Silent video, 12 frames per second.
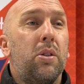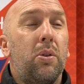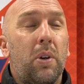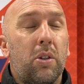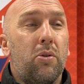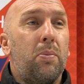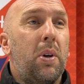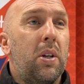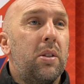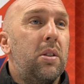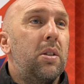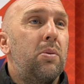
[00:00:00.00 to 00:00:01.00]
two extra
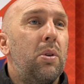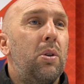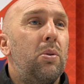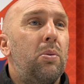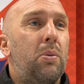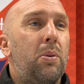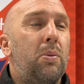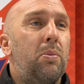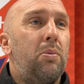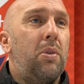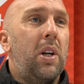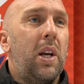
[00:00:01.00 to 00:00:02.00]
passes will
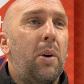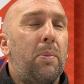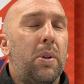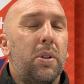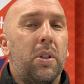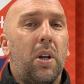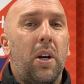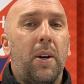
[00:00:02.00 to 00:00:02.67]
really help us.